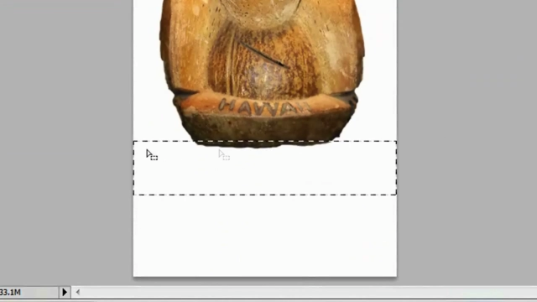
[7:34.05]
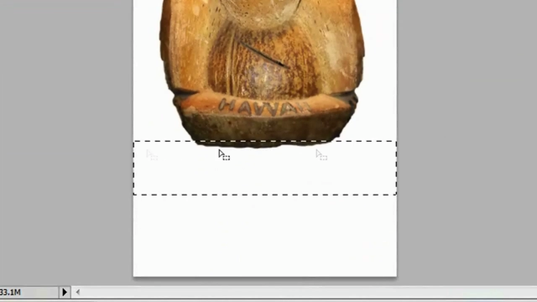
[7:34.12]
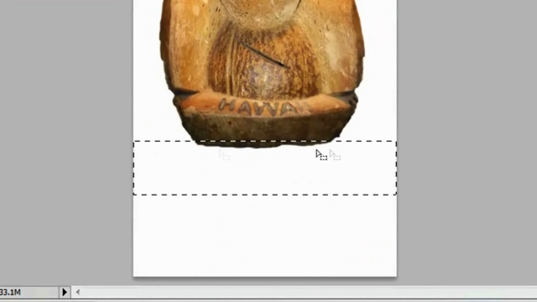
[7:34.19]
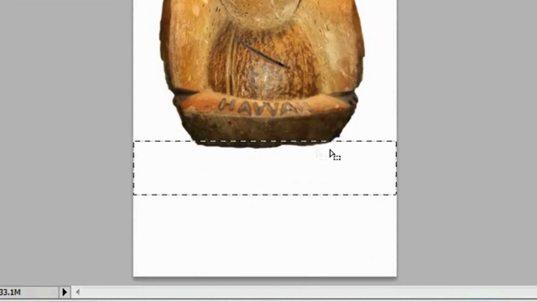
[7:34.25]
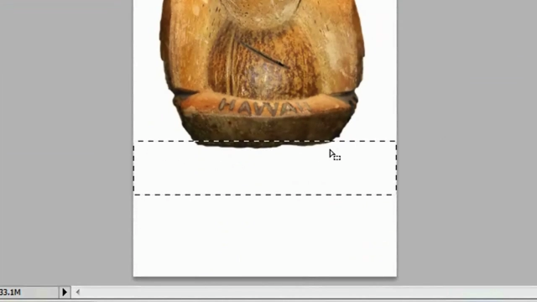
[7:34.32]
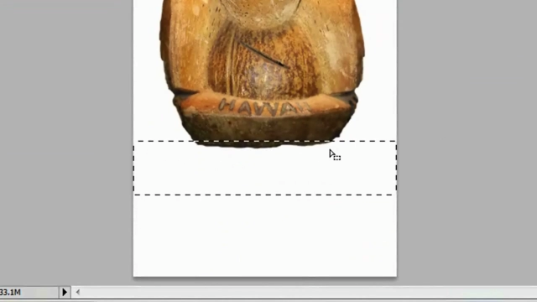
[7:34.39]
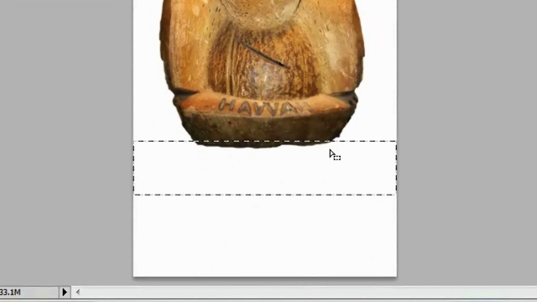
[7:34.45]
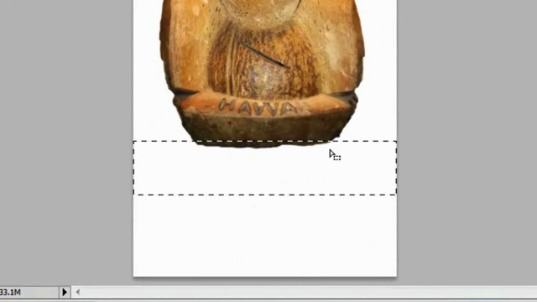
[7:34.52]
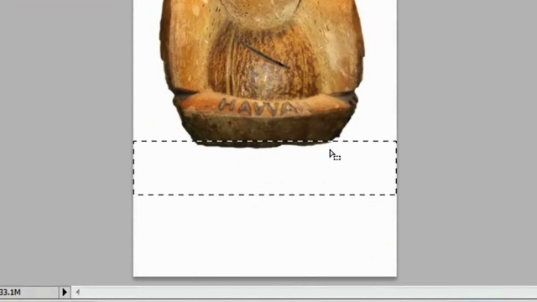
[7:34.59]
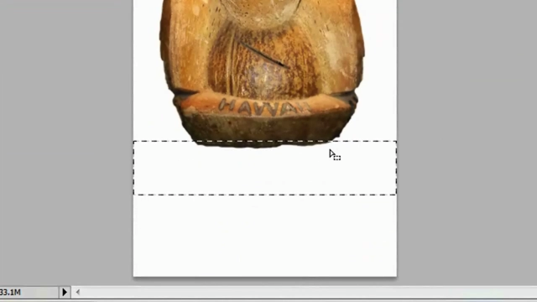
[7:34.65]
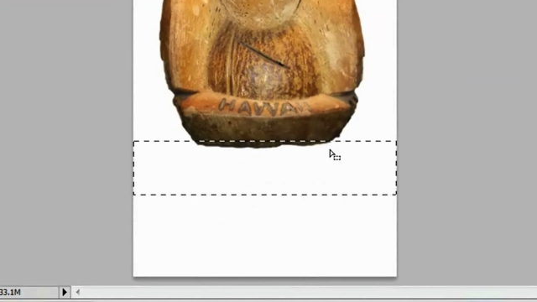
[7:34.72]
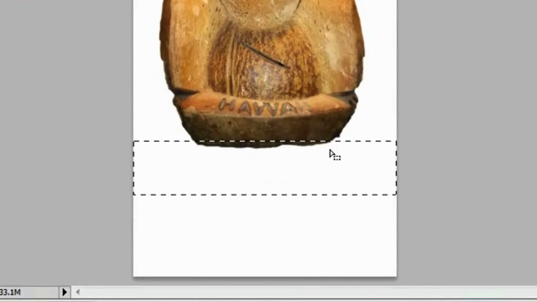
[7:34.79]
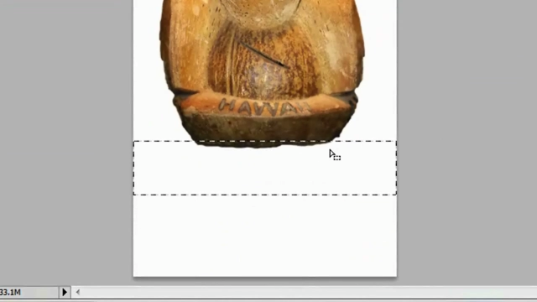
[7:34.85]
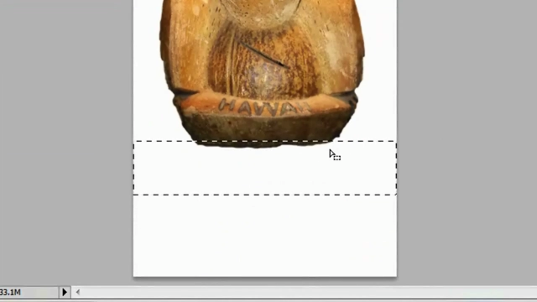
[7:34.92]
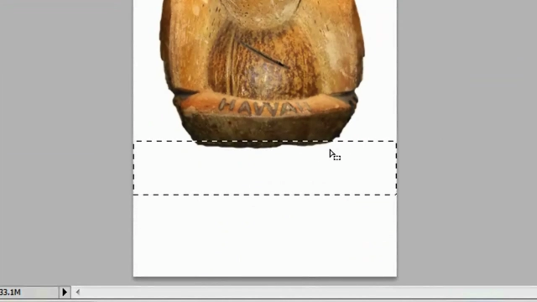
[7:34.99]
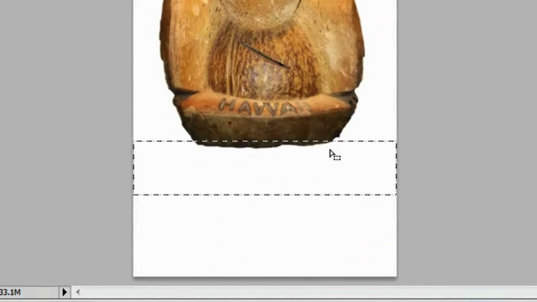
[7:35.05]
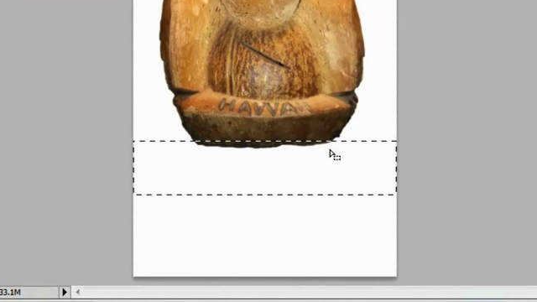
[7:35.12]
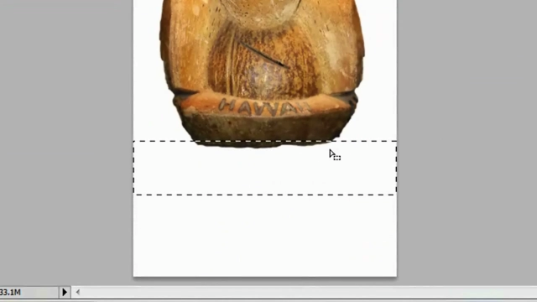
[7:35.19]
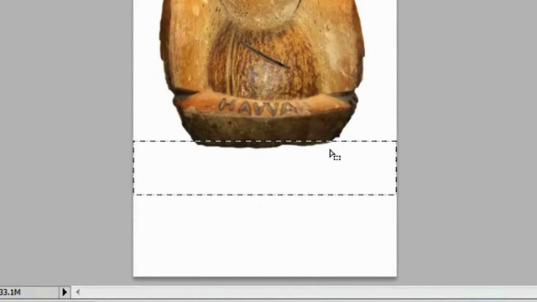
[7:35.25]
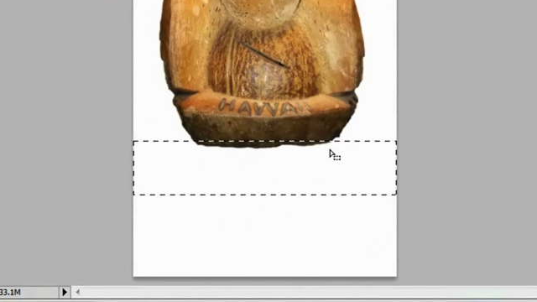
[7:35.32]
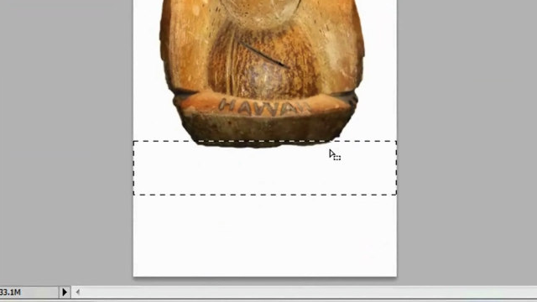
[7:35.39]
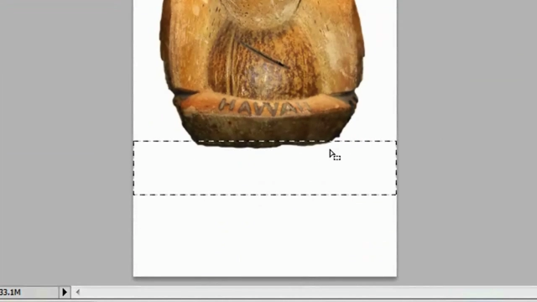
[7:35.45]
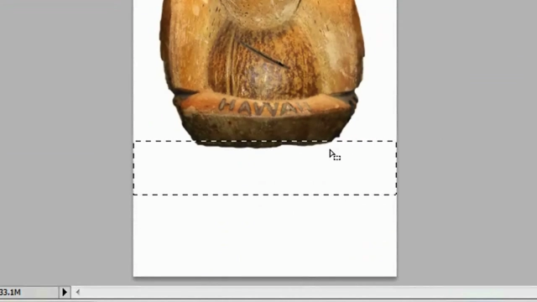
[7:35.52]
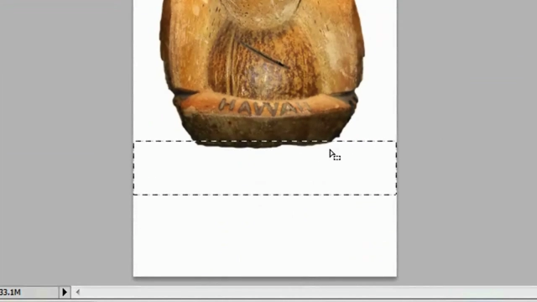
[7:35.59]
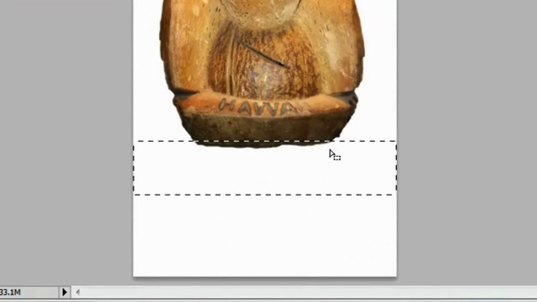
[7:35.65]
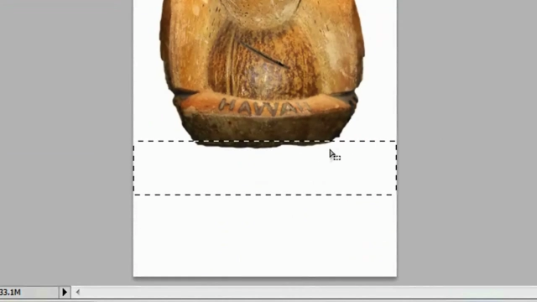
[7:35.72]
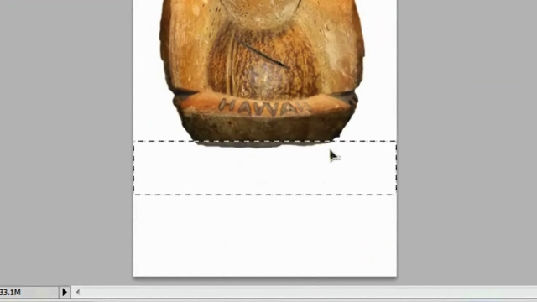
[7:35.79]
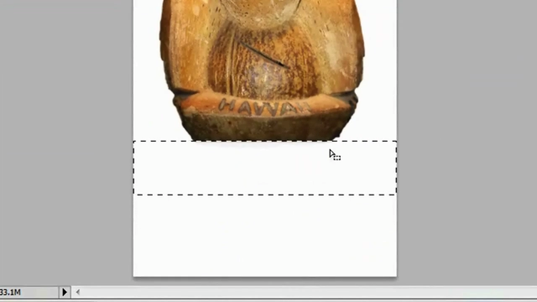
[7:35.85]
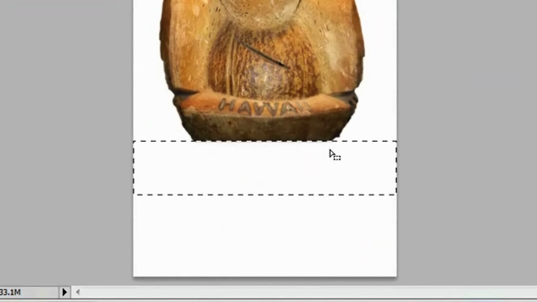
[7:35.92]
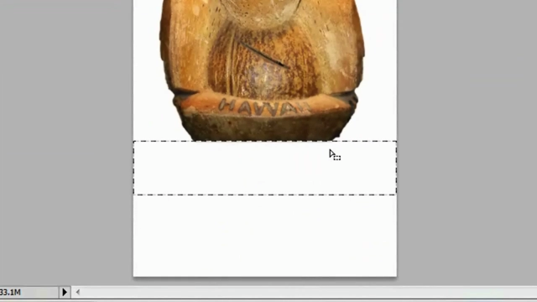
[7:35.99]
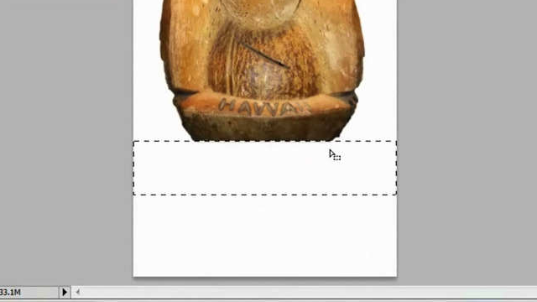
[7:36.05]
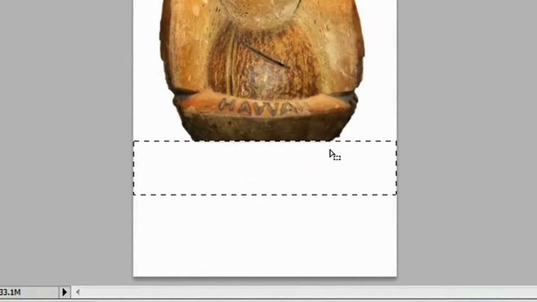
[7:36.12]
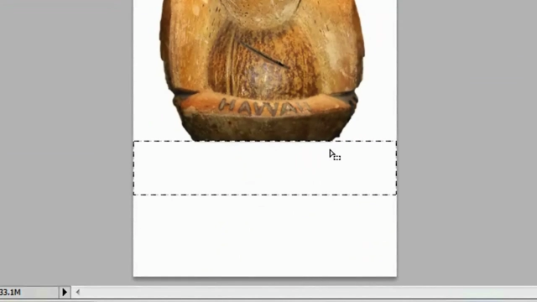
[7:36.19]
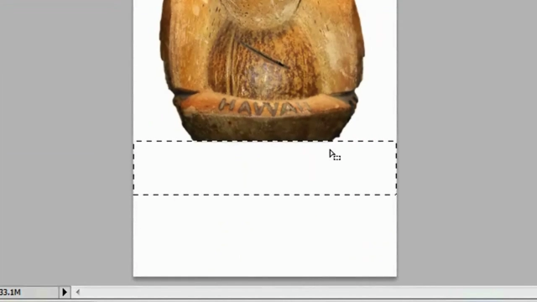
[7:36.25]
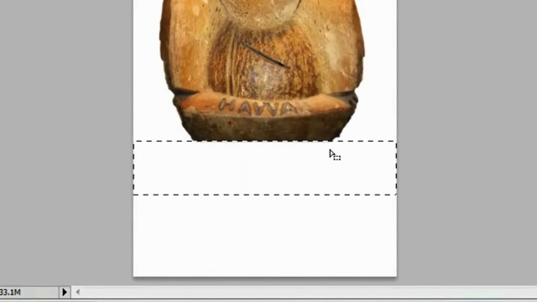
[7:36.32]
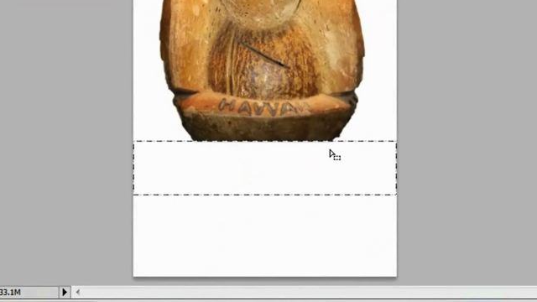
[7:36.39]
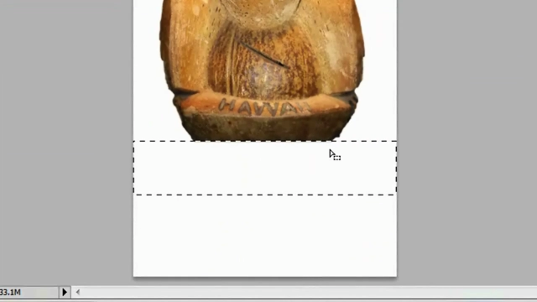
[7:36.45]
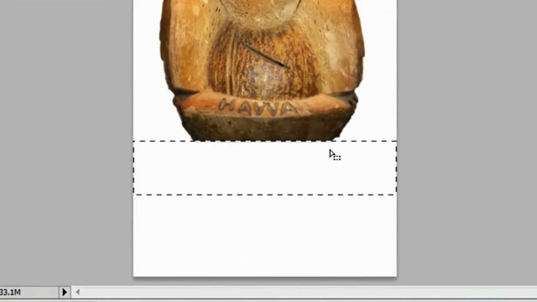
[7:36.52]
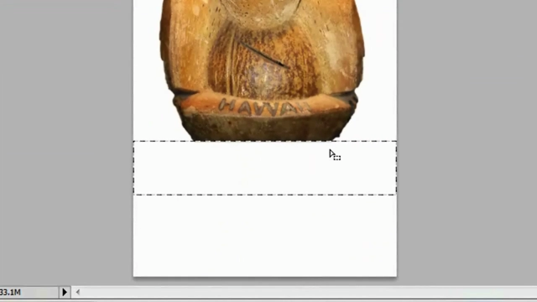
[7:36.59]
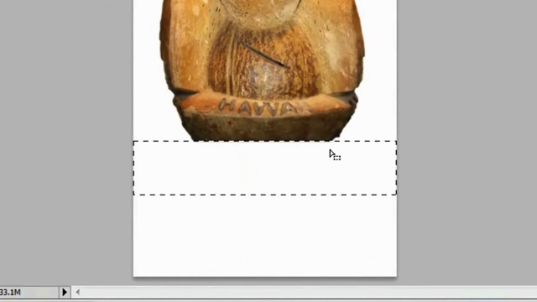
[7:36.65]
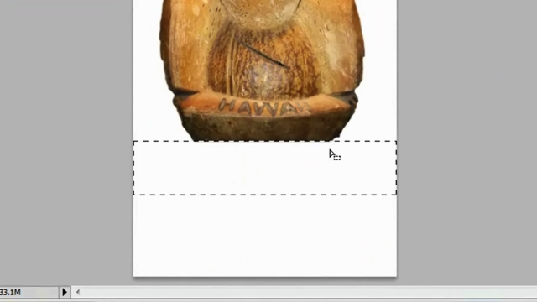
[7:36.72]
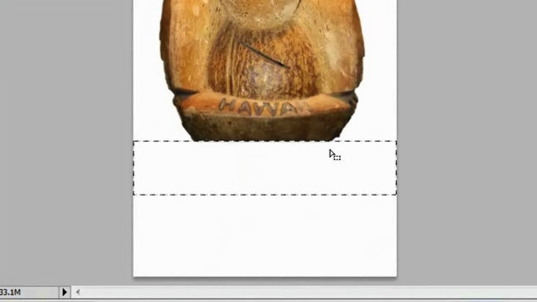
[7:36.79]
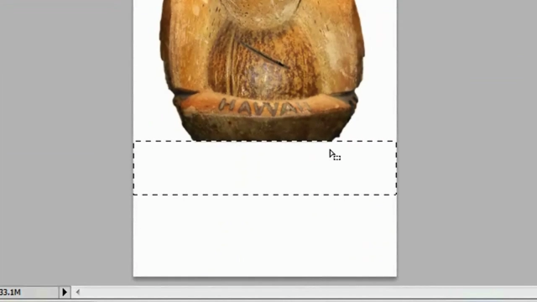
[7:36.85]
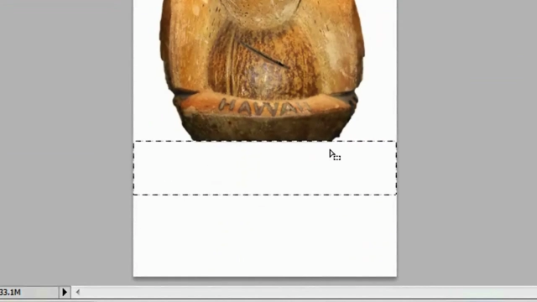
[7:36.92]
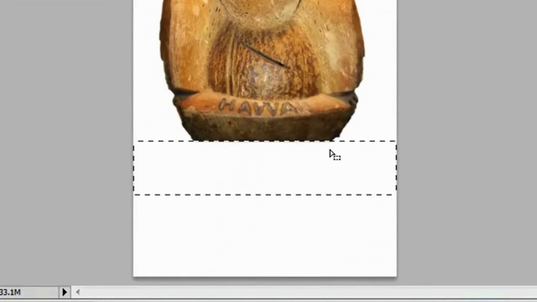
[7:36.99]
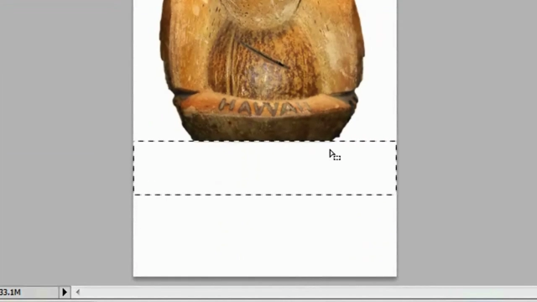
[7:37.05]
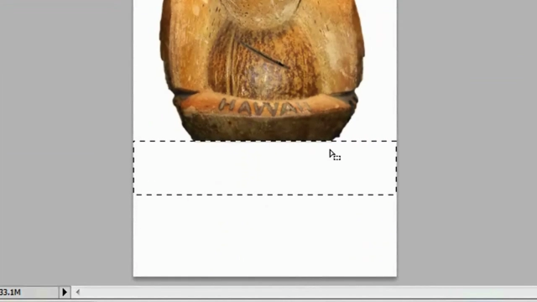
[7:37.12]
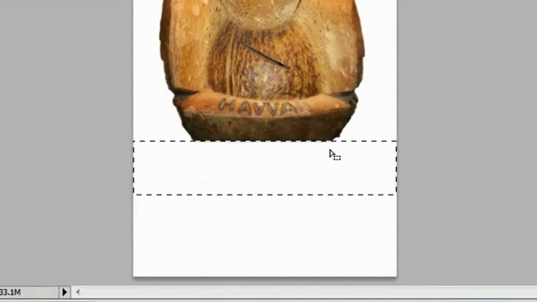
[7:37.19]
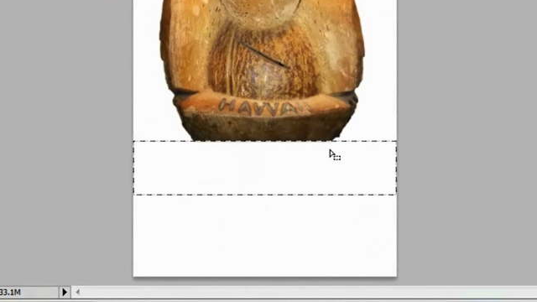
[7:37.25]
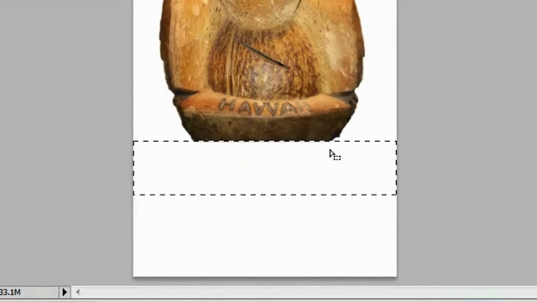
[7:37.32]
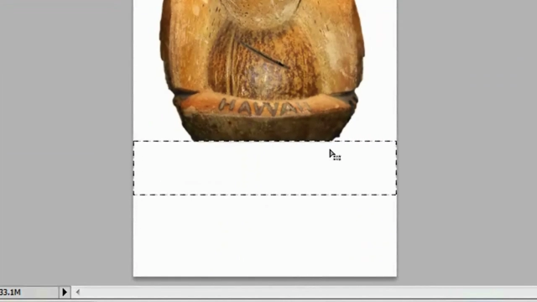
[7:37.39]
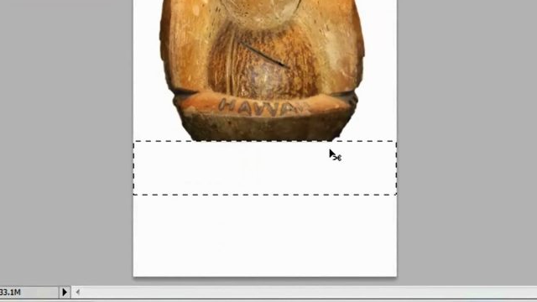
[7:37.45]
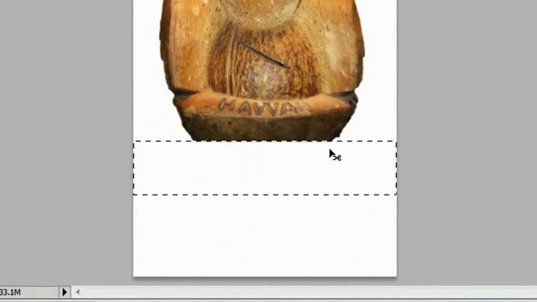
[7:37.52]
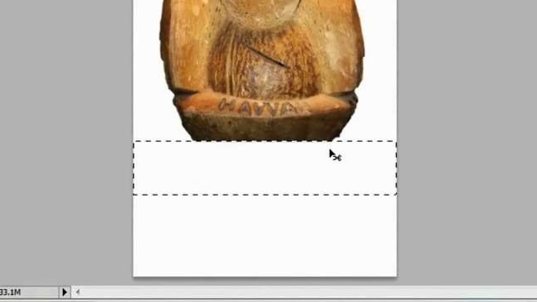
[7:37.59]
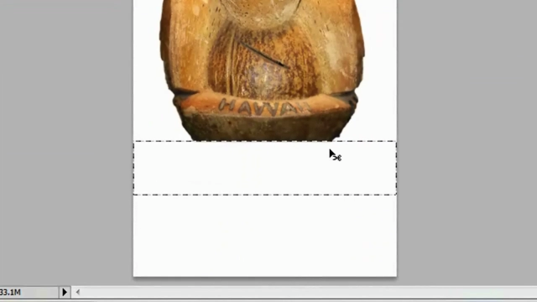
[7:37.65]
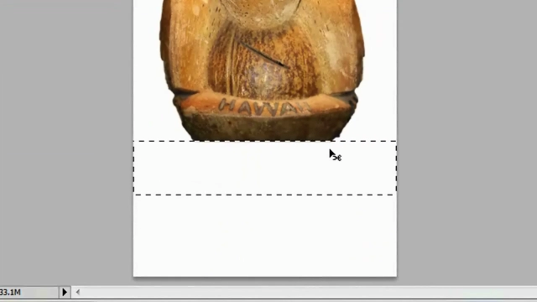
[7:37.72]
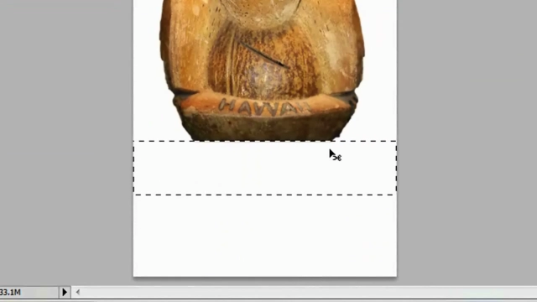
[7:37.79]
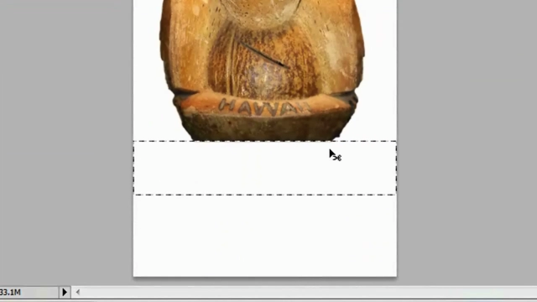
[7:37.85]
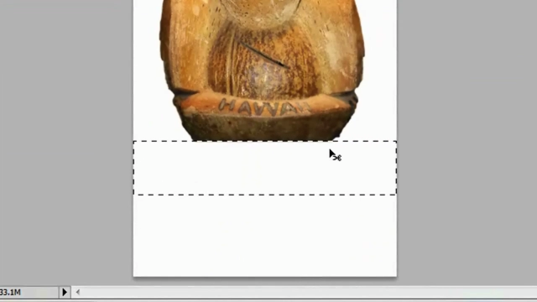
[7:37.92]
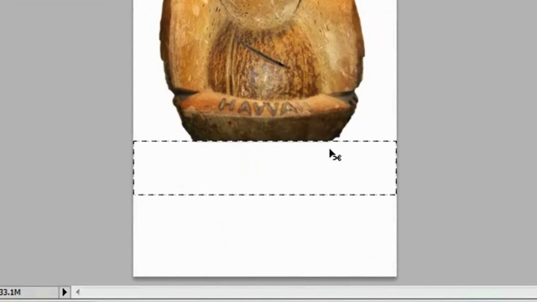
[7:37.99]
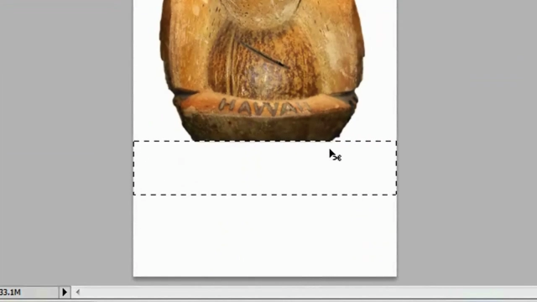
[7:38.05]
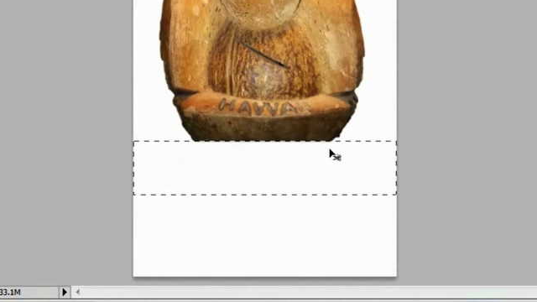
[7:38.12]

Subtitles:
[unreadable: no face in view]